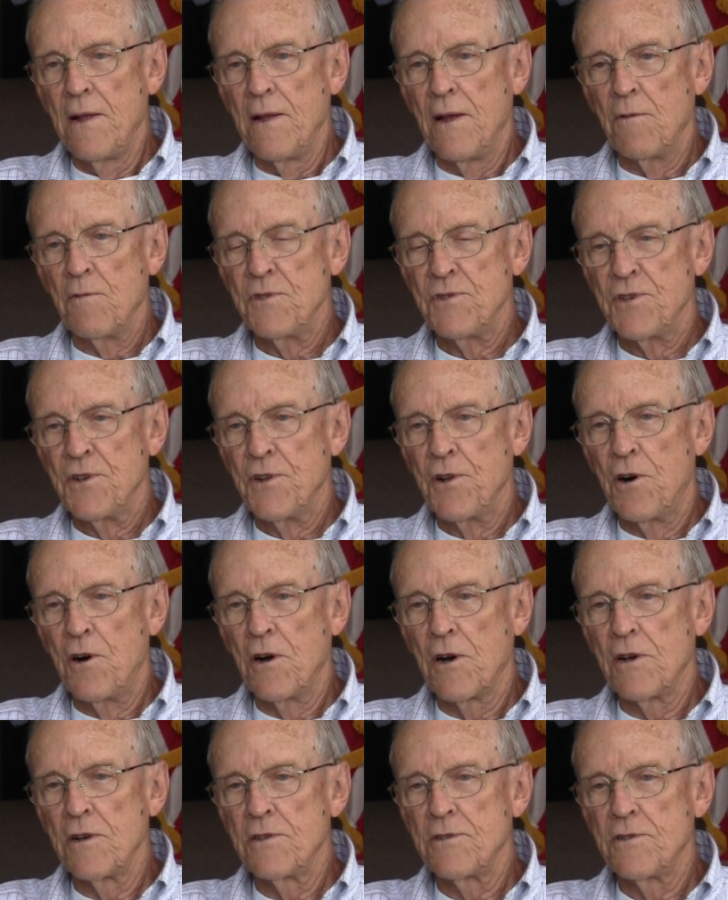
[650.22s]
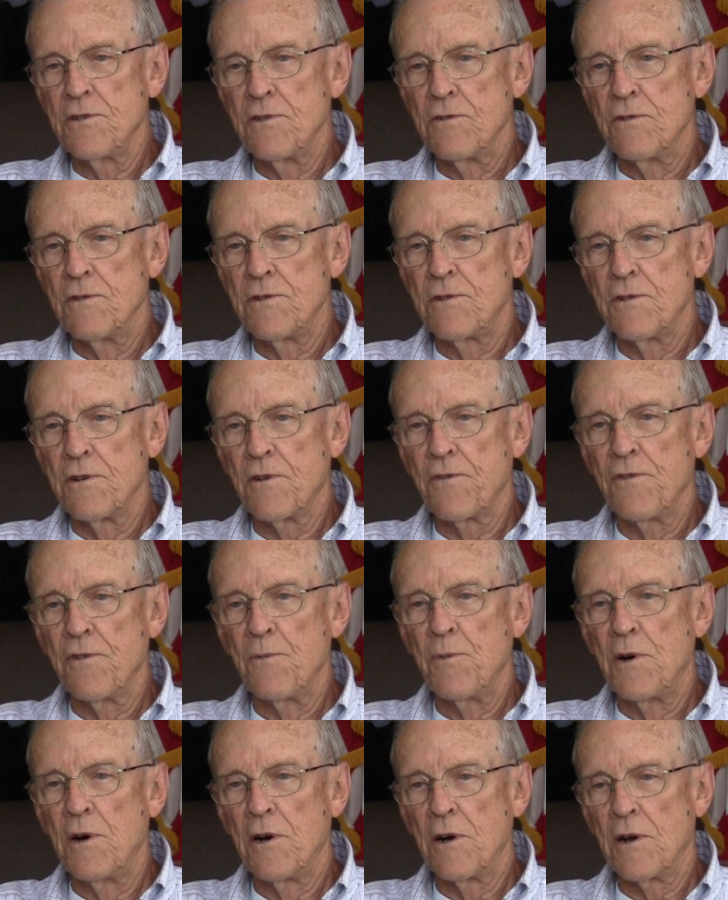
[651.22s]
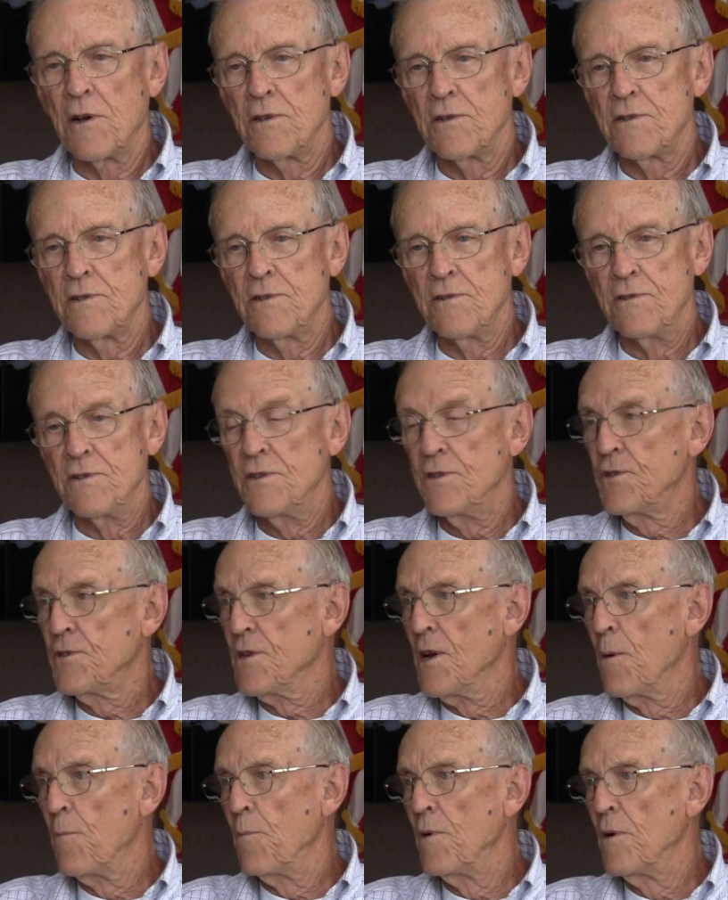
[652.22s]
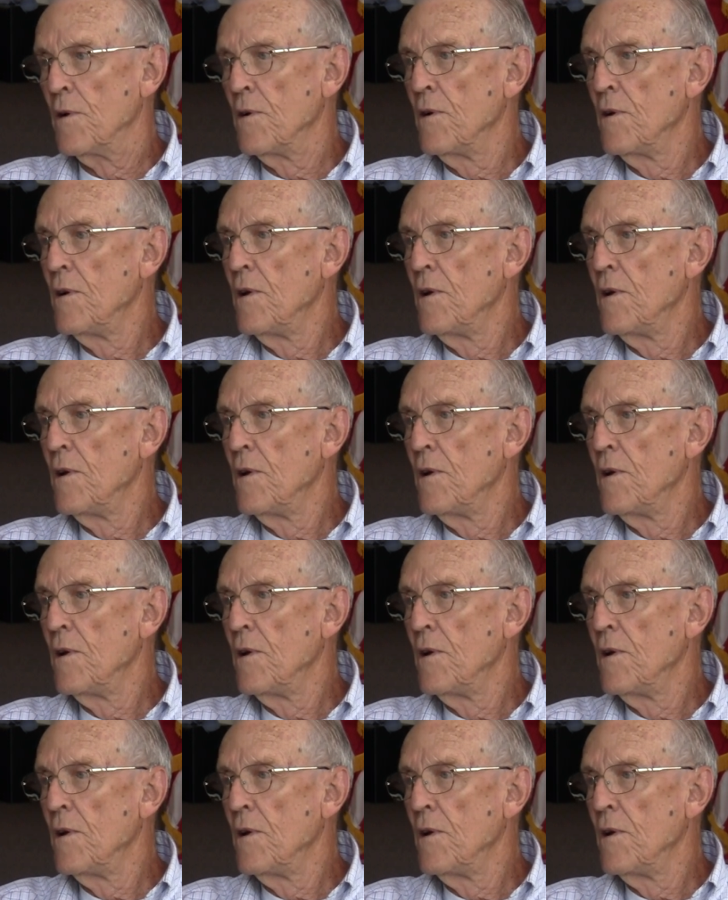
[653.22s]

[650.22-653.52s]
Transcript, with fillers: I was in August, so it took from August to December